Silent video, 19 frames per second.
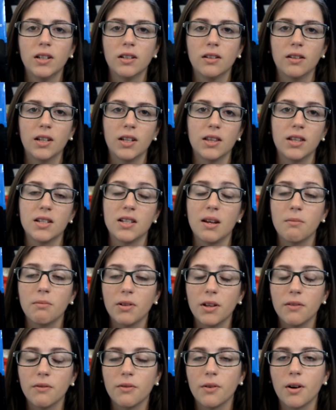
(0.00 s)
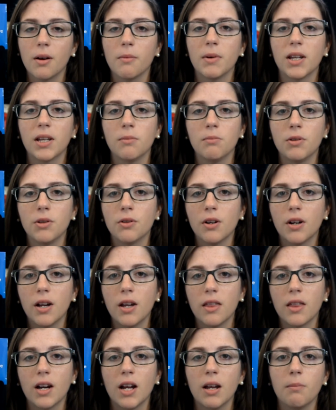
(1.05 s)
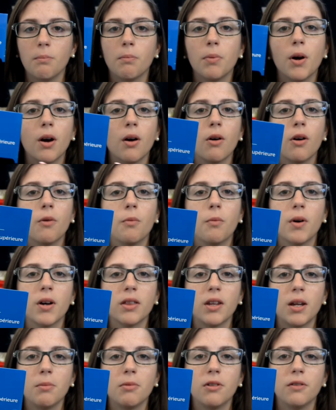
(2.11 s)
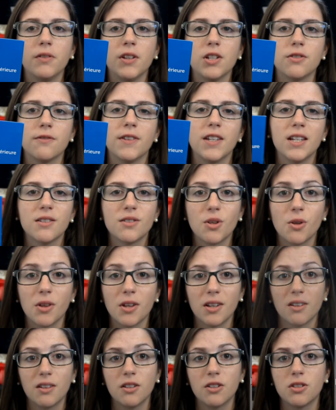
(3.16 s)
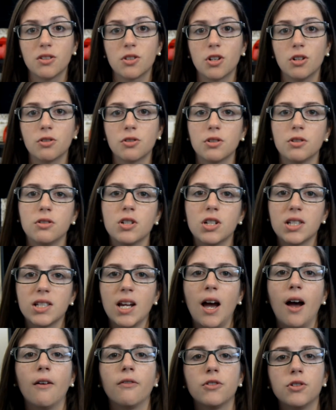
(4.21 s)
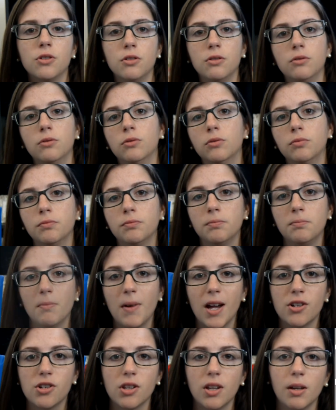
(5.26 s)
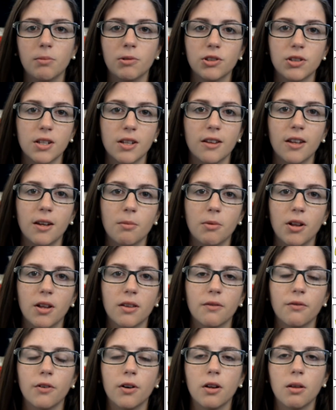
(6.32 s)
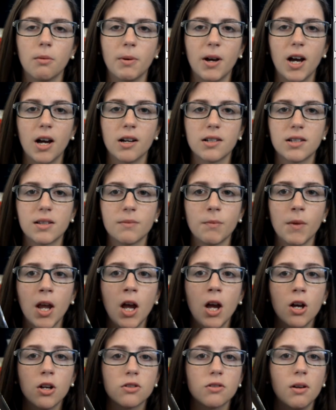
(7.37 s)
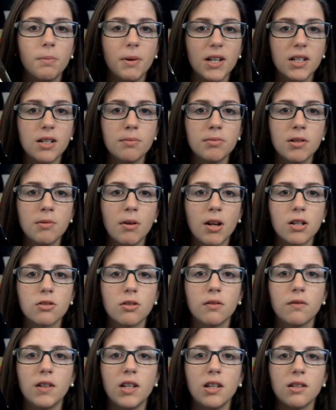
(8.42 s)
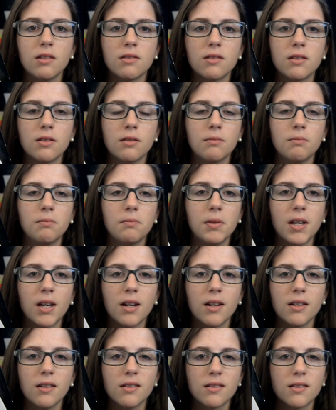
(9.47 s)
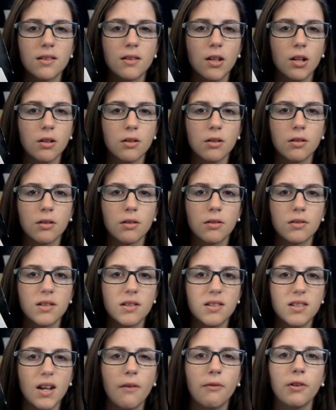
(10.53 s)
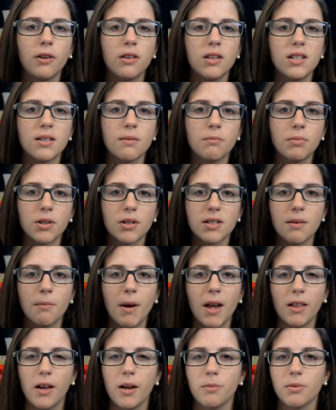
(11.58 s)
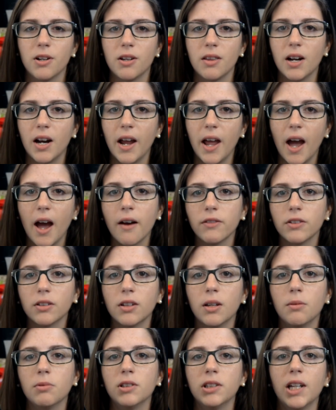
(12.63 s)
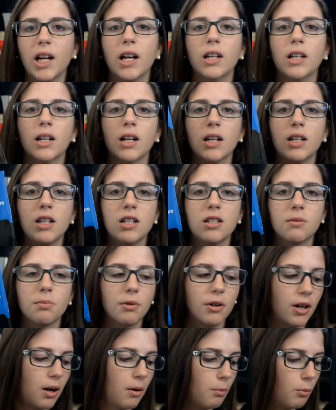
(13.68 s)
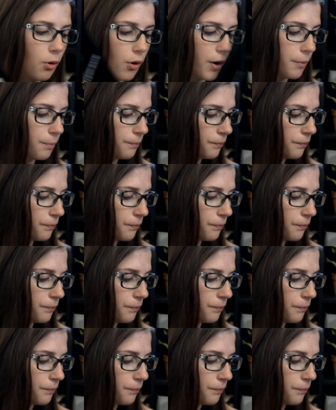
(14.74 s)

like the template for on my computer, and then I put one label of each of these, so the children just have to match the label to the label on the front of the box. So I picked up some extra of these because there's definitely some books in my library that I haven't labeled yet, and I need to print out more.